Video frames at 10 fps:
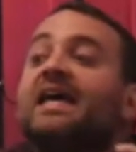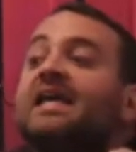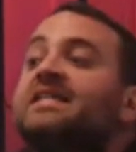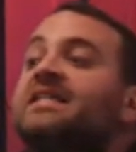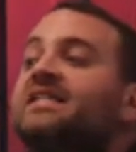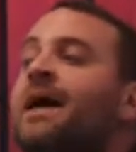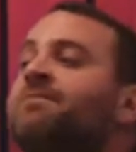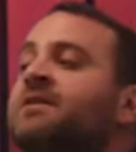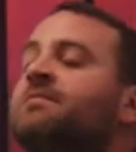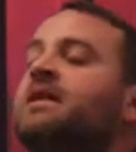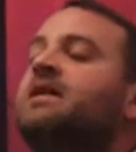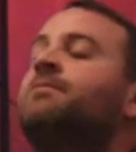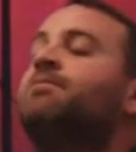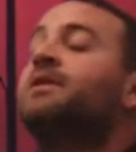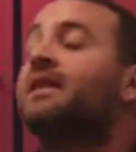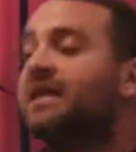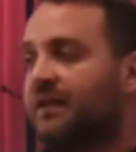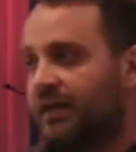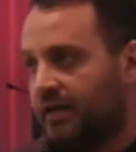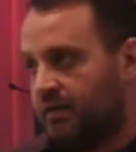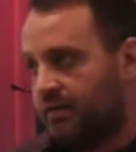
He's accepted me completely.